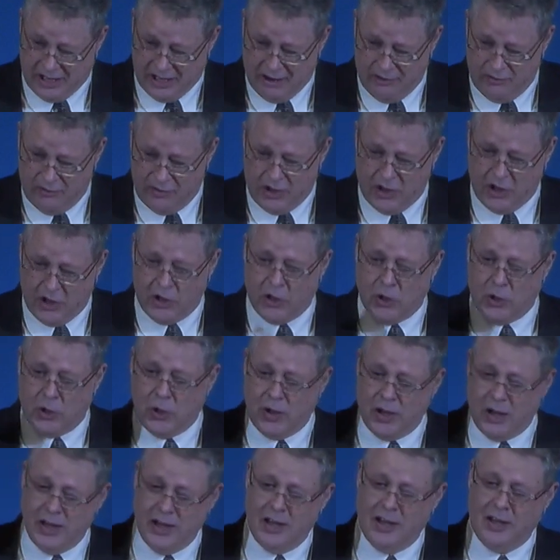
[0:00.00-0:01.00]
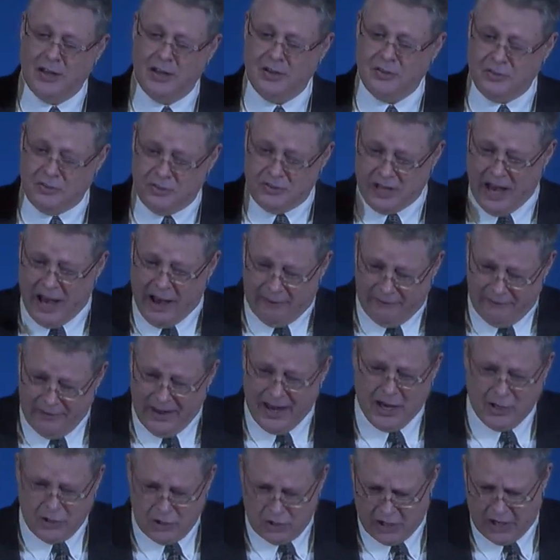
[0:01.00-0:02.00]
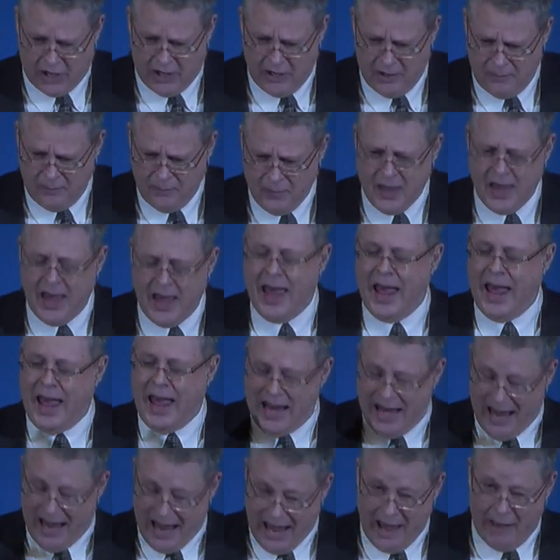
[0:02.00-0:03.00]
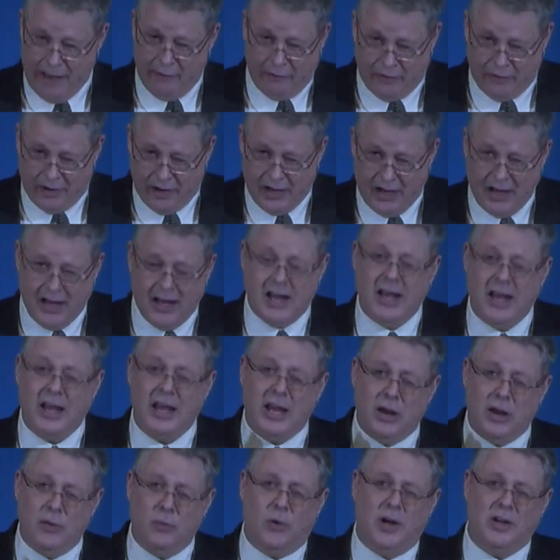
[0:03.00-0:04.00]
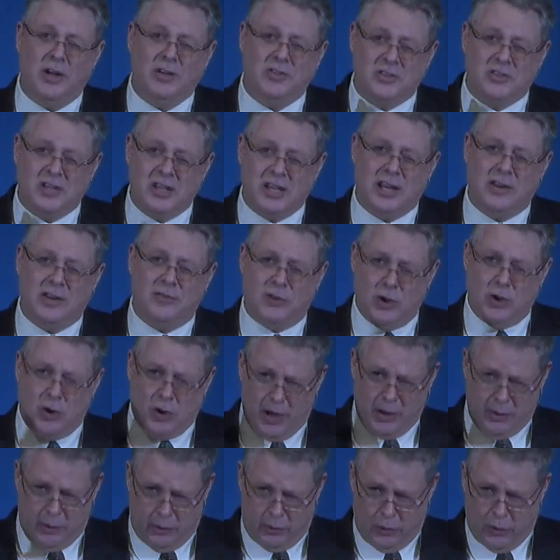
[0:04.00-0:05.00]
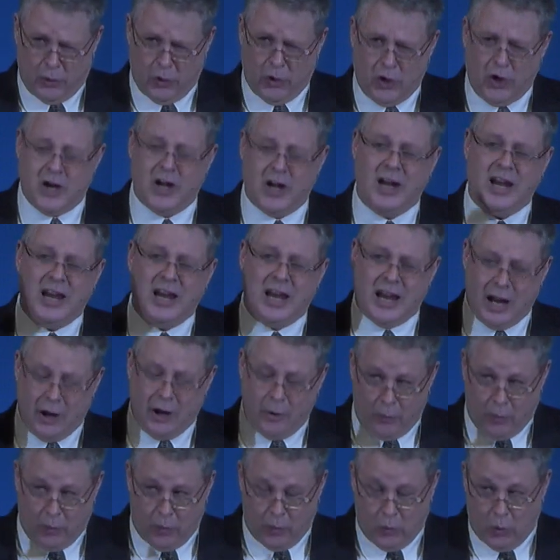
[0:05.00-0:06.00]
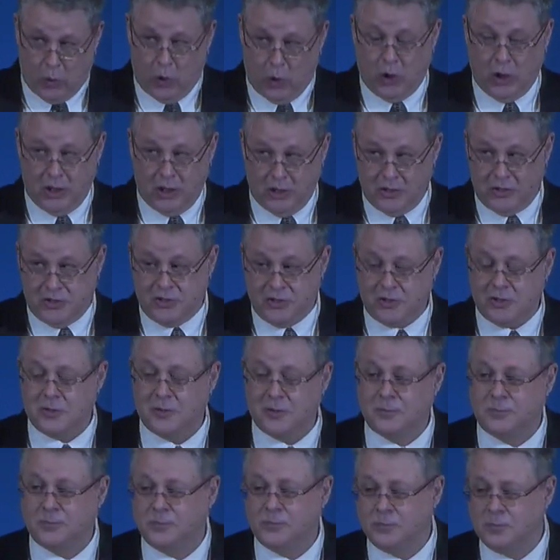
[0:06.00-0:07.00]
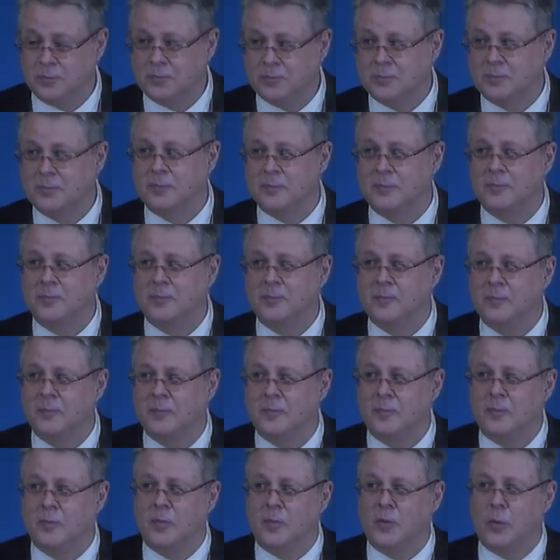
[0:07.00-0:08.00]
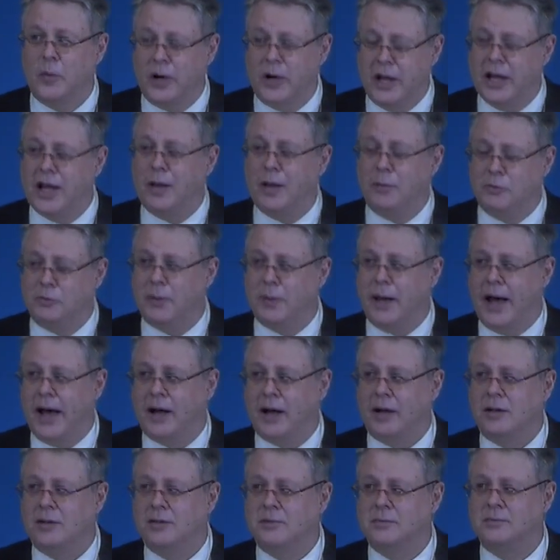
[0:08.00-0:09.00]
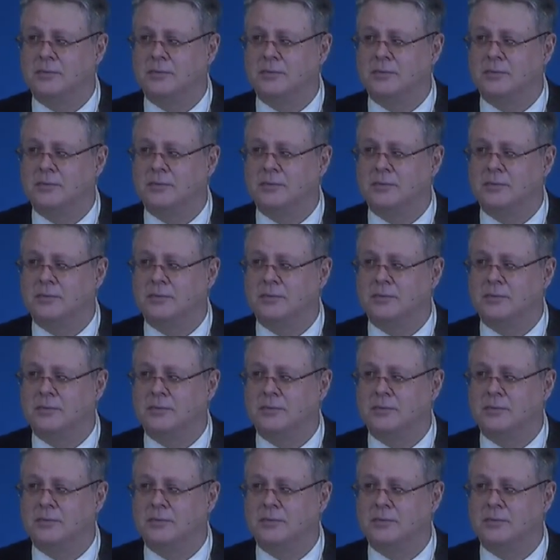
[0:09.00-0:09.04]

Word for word: give you salvation and heaven, He wants to give you authority and rewards when He comes back.